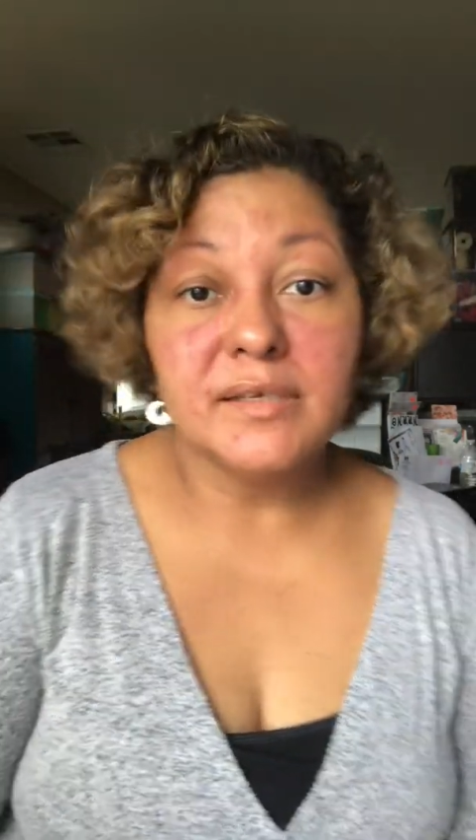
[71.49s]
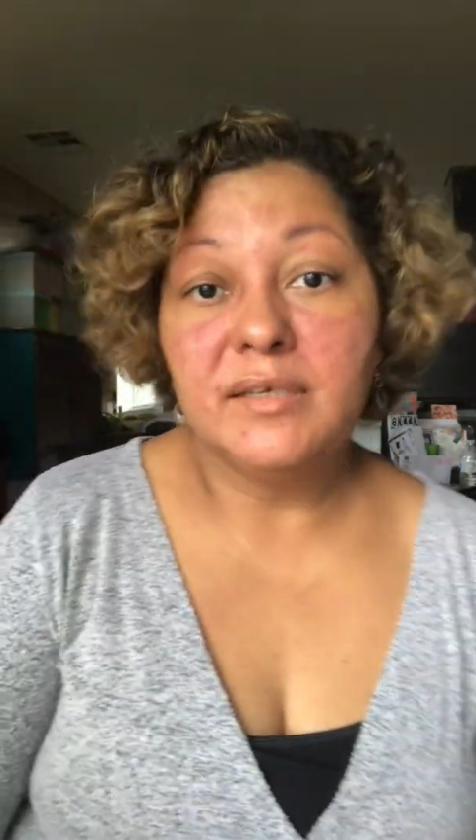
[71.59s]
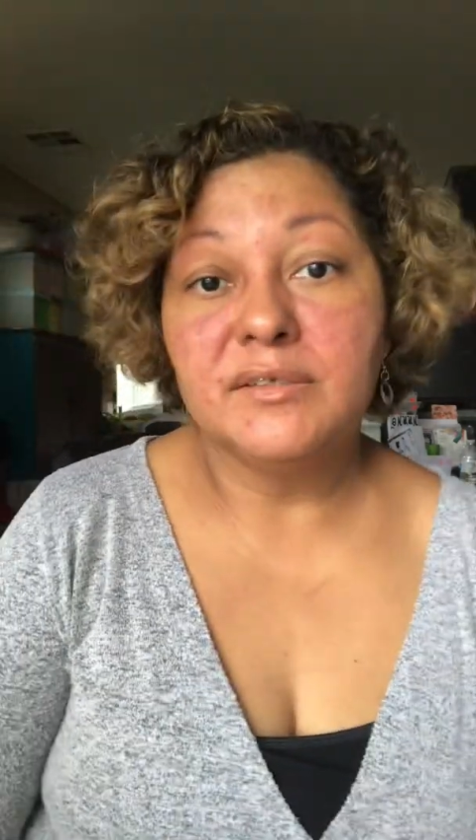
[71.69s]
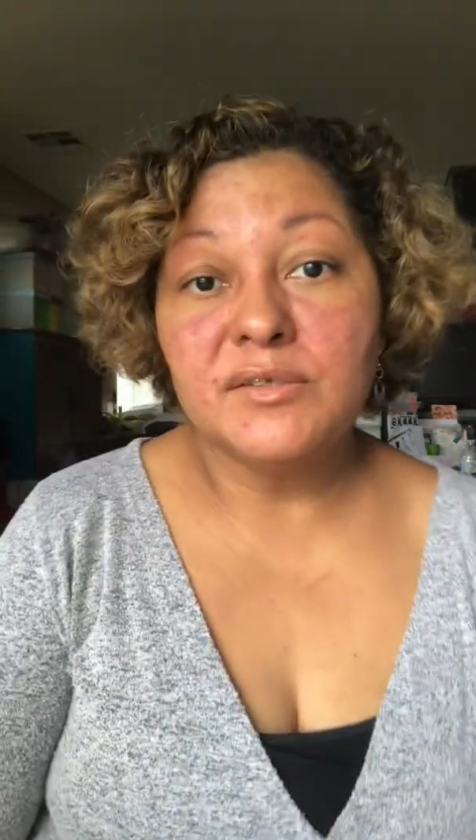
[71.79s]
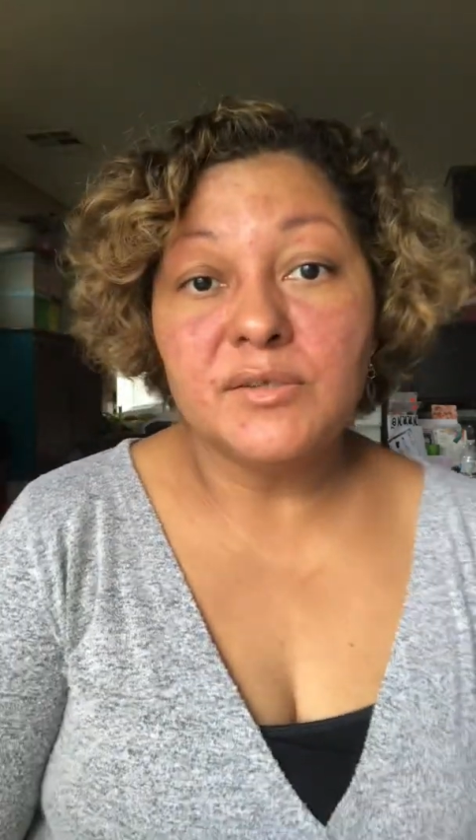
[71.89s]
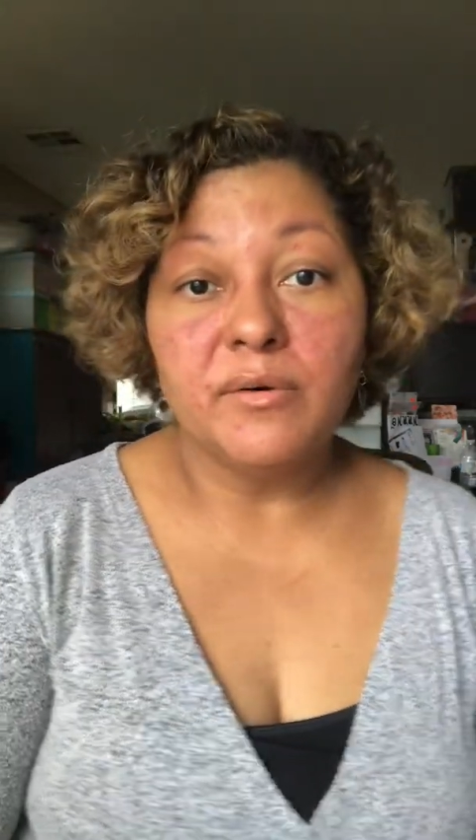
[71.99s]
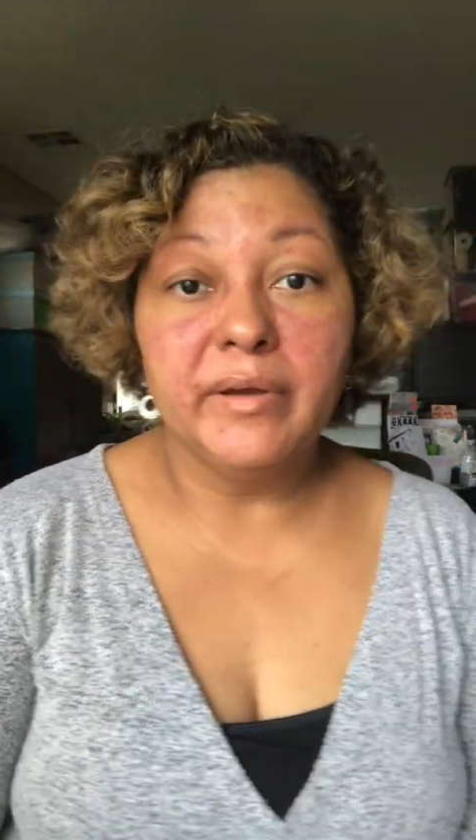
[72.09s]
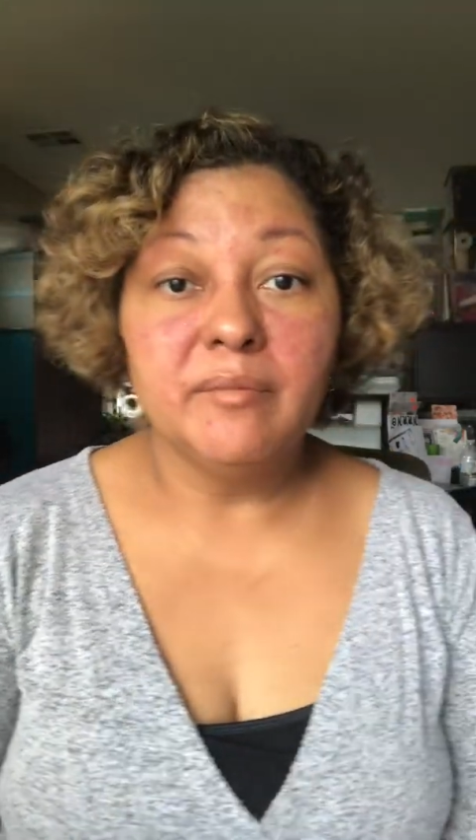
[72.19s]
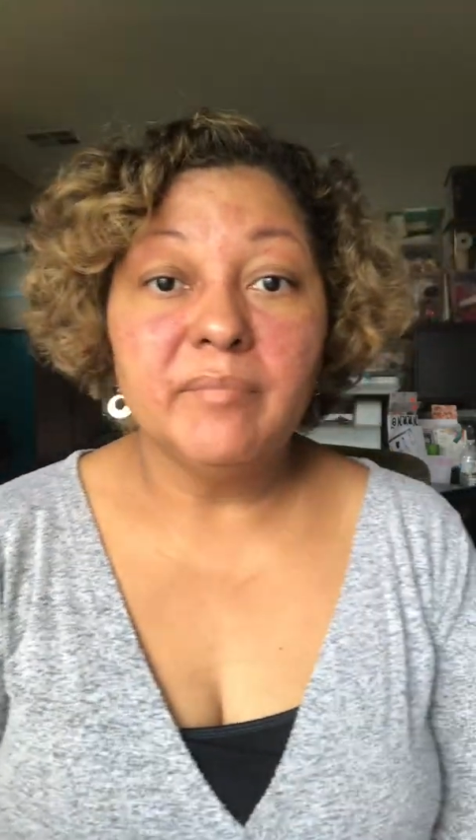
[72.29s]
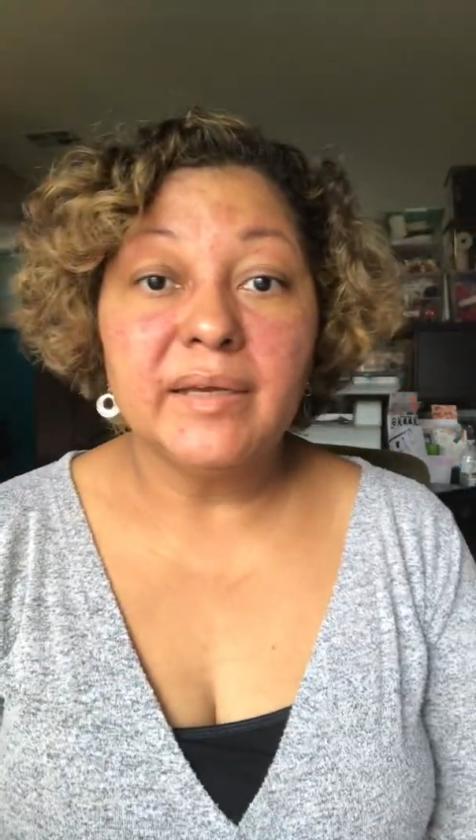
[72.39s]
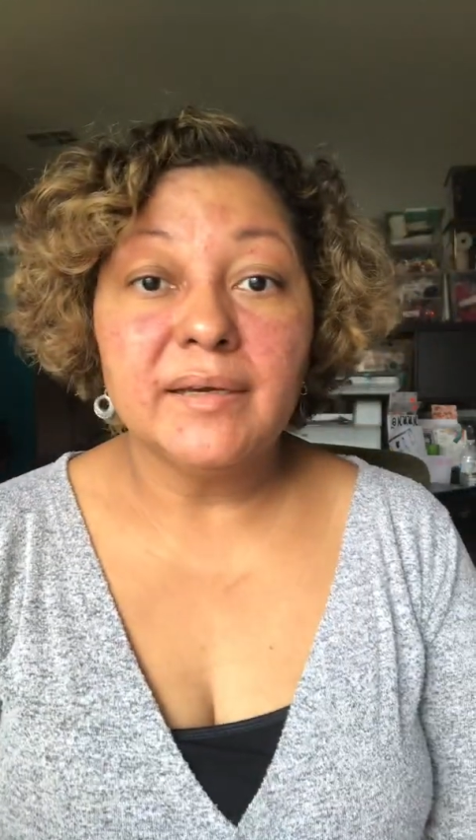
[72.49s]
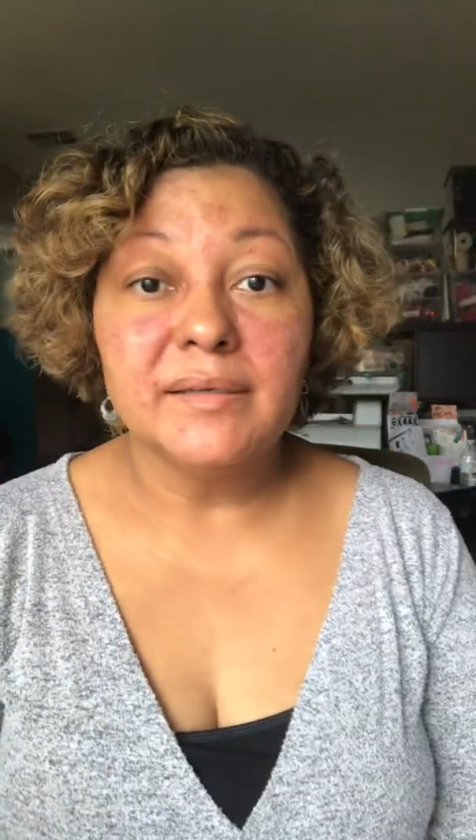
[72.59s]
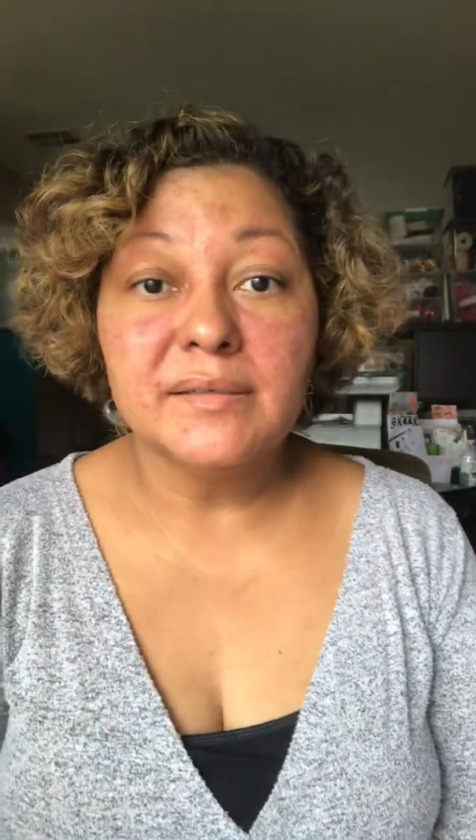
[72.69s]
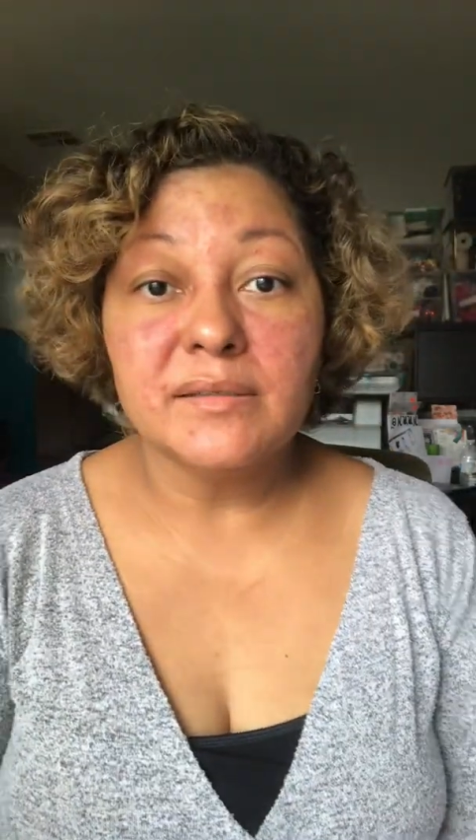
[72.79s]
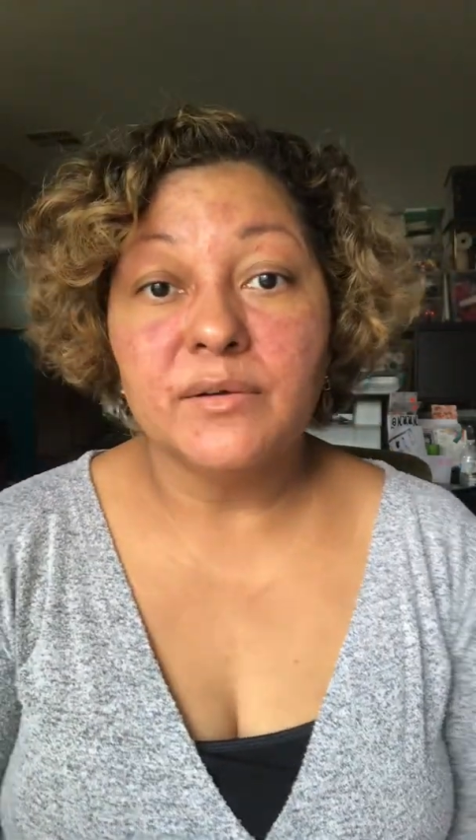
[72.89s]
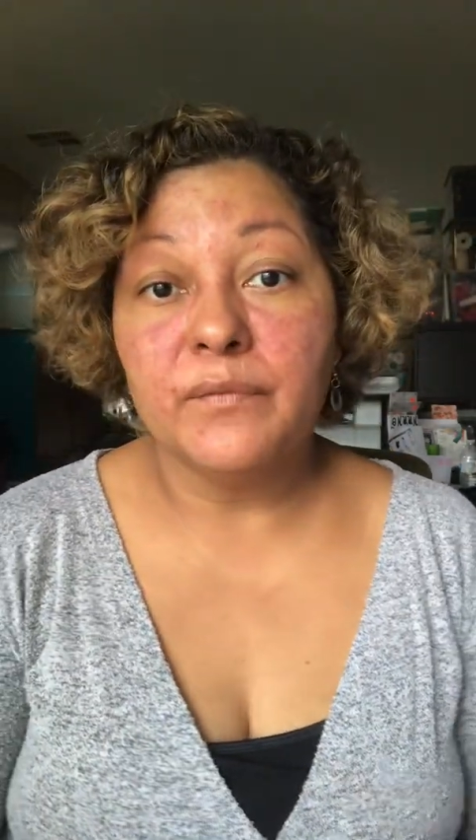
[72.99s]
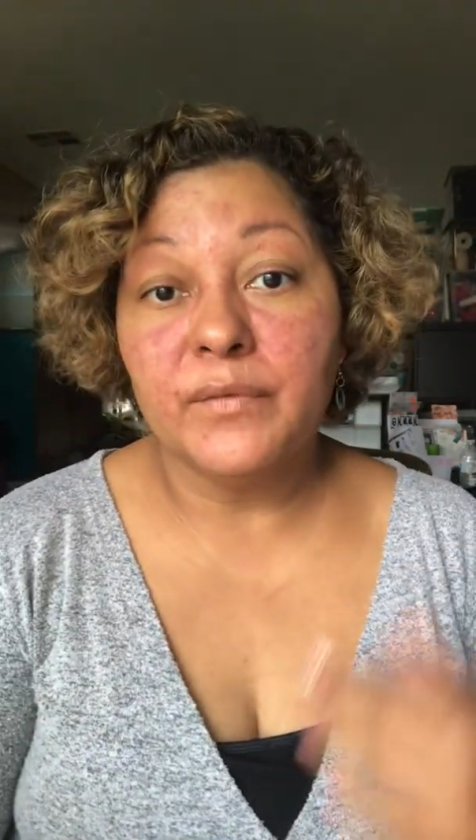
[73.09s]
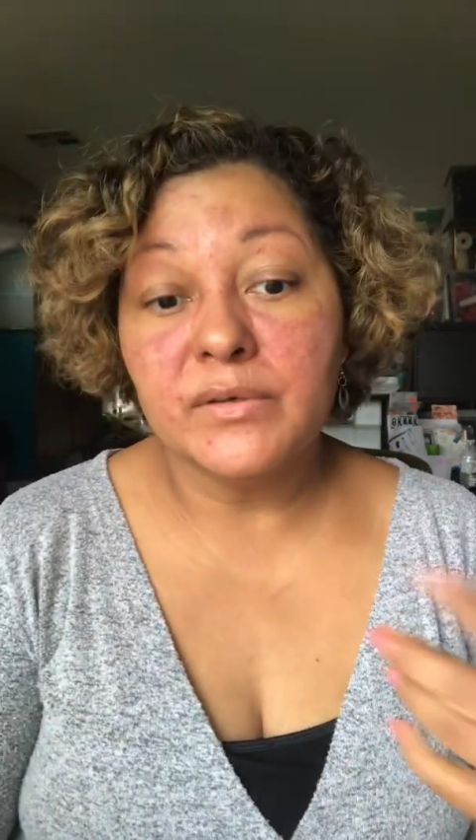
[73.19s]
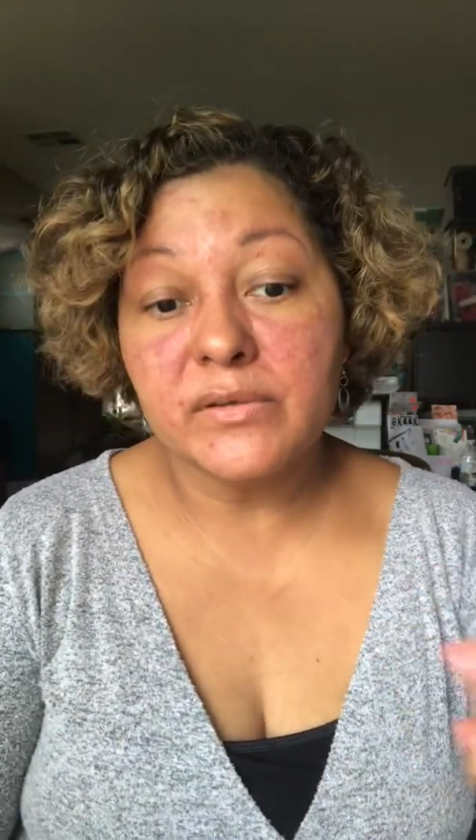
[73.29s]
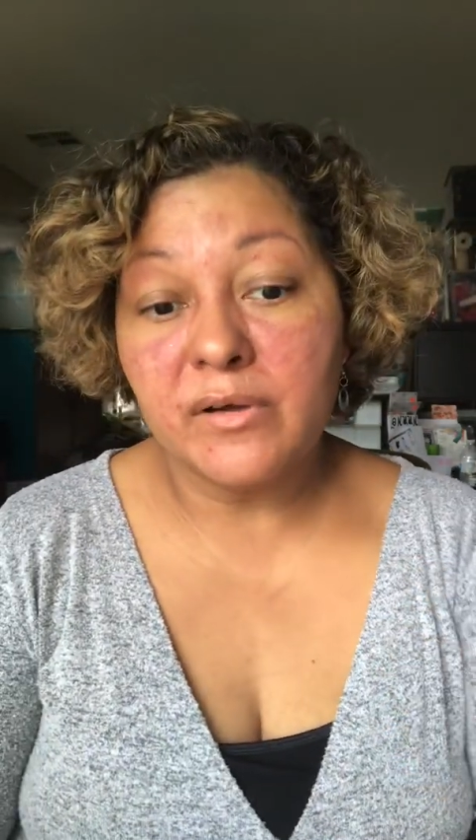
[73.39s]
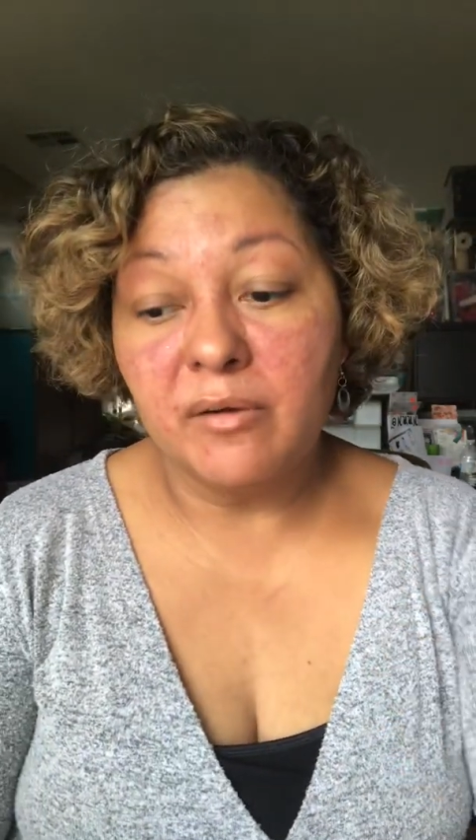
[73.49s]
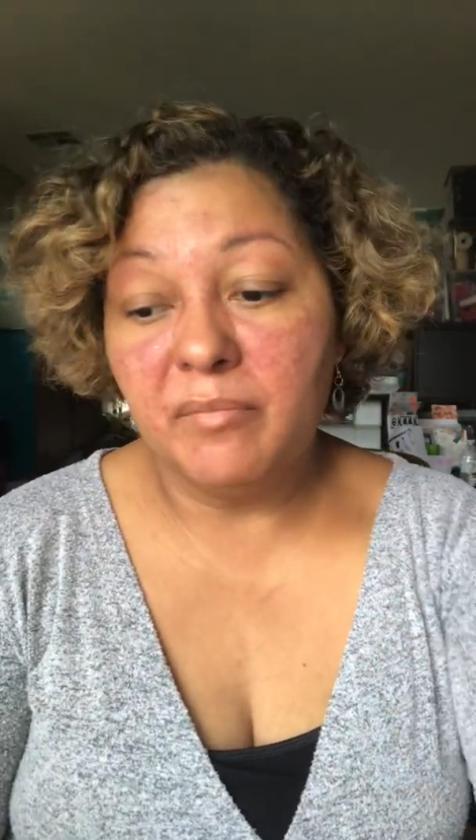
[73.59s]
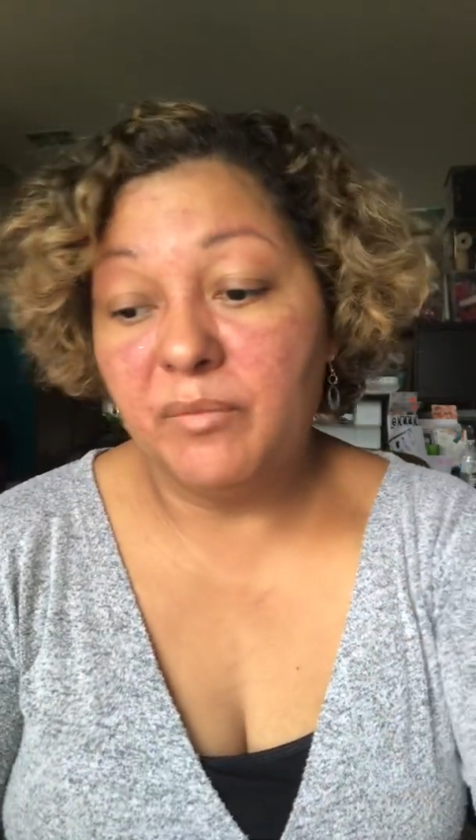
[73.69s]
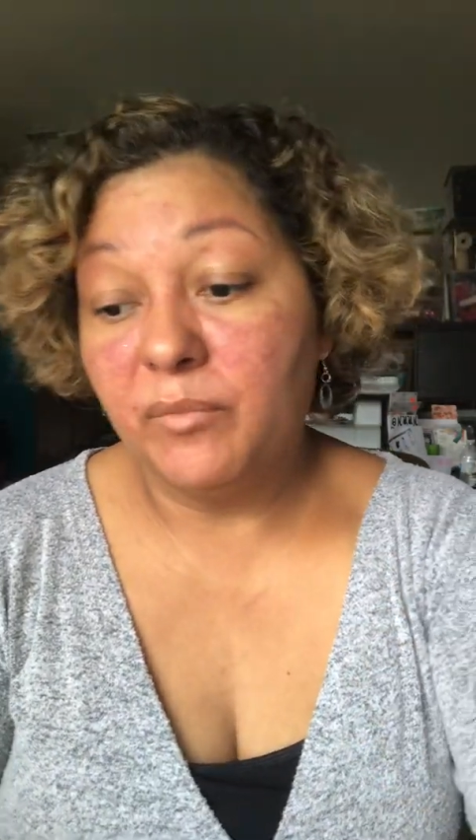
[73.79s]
in sewing because her first garment,